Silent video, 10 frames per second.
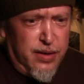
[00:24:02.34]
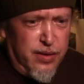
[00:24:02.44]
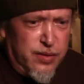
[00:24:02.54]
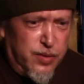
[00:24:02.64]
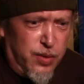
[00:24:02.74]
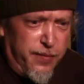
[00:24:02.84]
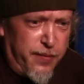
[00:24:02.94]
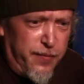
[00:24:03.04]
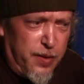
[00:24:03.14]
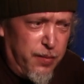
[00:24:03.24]
scoring
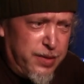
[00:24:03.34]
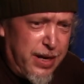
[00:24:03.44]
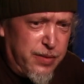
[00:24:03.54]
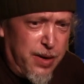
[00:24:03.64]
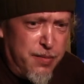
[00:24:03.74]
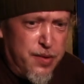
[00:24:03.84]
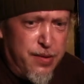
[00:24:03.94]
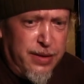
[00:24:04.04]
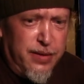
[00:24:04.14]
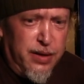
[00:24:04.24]
for film, which that's what I'm
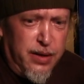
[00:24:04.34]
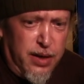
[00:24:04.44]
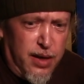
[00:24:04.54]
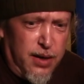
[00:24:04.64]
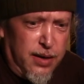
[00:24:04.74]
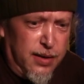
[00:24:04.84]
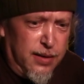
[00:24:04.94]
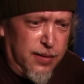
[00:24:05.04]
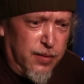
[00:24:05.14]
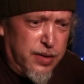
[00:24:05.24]
doing,
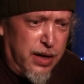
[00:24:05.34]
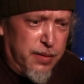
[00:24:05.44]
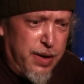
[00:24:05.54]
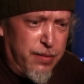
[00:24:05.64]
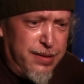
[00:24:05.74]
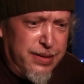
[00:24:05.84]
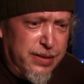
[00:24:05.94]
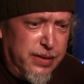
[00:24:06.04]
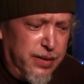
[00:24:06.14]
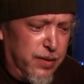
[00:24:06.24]
or
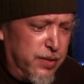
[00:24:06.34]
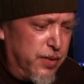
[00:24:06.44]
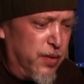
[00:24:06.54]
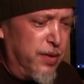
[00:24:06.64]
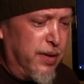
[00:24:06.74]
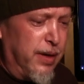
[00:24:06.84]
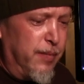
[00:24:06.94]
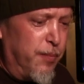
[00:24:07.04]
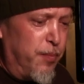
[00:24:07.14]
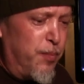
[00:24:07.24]
documentaries, there's certain
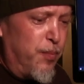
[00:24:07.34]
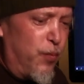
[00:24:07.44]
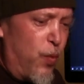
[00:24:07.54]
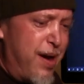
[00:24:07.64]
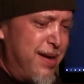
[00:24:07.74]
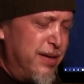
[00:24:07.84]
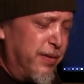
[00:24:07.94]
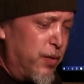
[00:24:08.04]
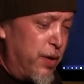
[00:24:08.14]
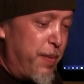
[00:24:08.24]
ways
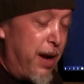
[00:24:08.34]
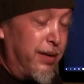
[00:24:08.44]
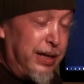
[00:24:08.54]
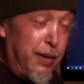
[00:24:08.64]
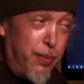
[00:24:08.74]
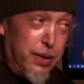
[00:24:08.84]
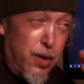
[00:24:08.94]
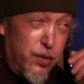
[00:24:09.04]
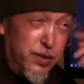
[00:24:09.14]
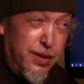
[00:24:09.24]
of going about and keeping
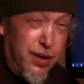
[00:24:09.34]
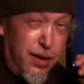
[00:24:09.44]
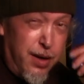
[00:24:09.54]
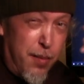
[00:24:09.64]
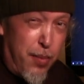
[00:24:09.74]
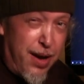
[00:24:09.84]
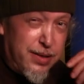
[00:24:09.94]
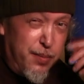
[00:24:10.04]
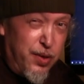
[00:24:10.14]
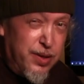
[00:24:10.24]
those
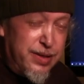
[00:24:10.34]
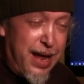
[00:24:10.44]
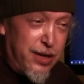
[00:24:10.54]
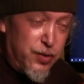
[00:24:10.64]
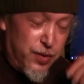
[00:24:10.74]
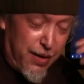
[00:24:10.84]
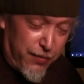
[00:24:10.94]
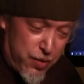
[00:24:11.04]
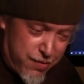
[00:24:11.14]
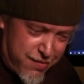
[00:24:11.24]
possibilities that you have
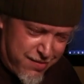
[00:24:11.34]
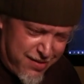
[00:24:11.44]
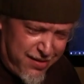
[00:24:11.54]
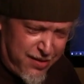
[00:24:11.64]
heard